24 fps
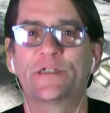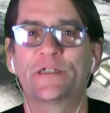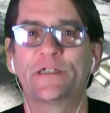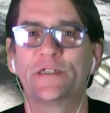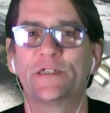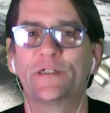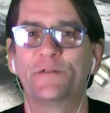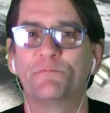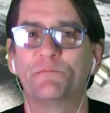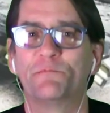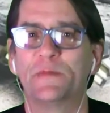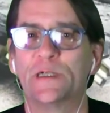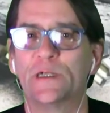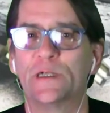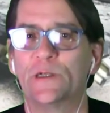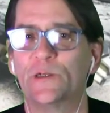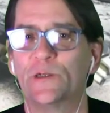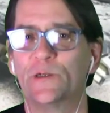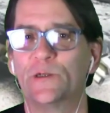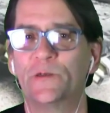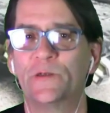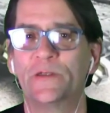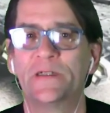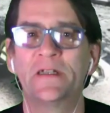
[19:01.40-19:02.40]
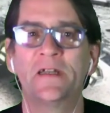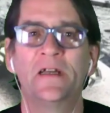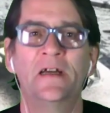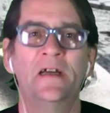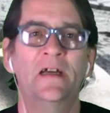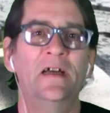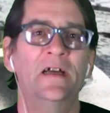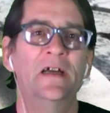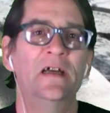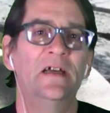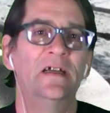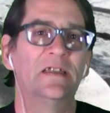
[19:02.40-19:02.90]
to the moon
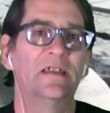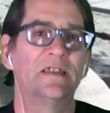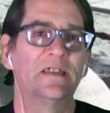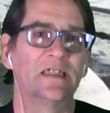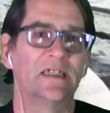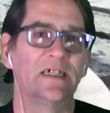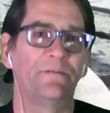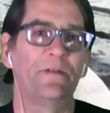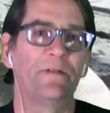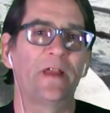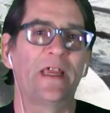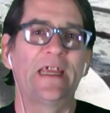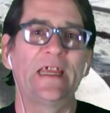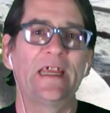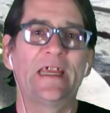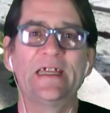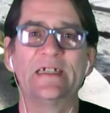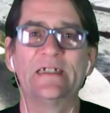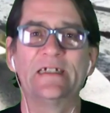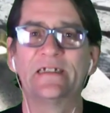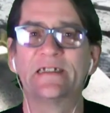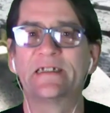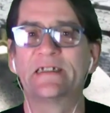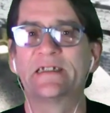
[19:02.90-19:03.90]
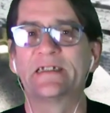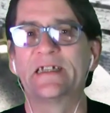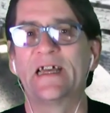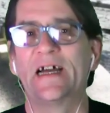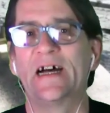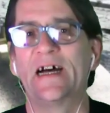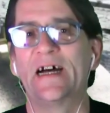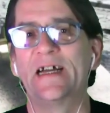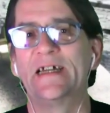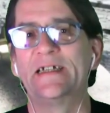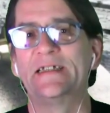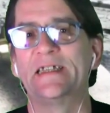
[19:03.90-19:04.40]
living
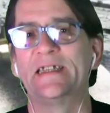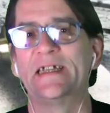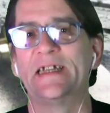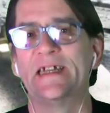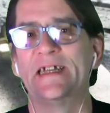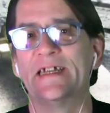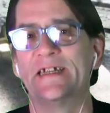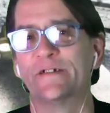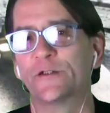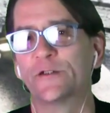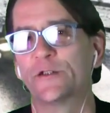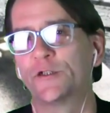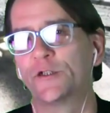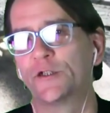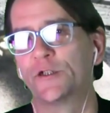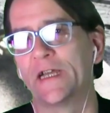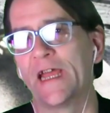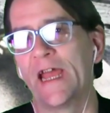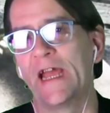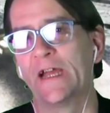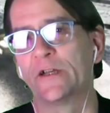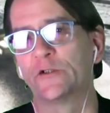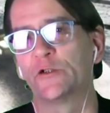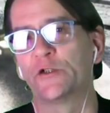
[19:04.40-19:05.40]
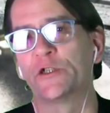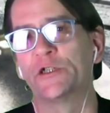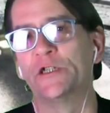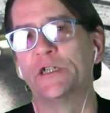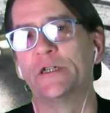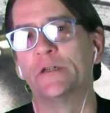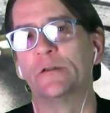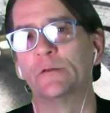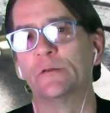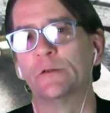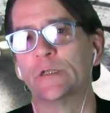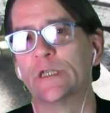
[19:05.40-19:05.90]
inside the
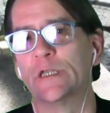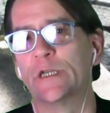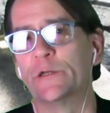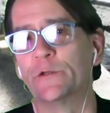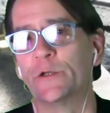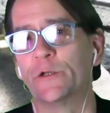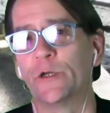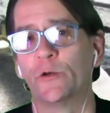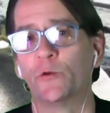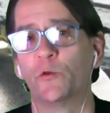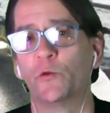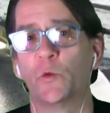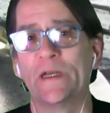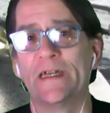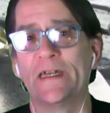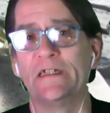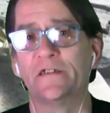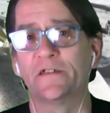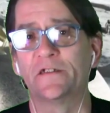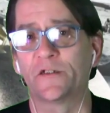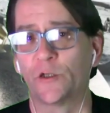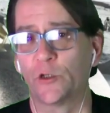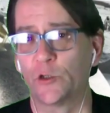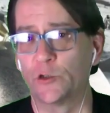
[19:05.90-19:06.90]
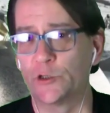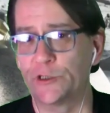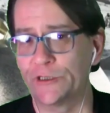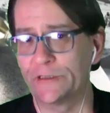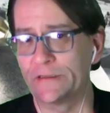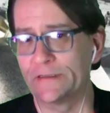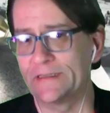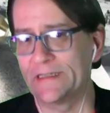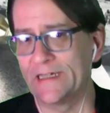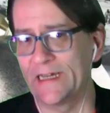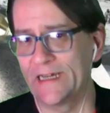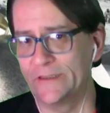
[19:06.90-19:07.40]
International Lunar
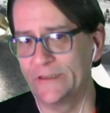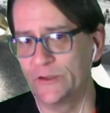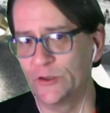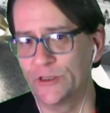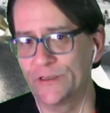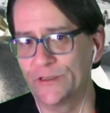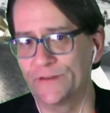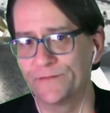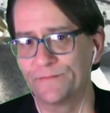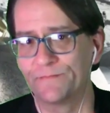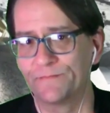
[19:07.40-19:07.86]
Research Station.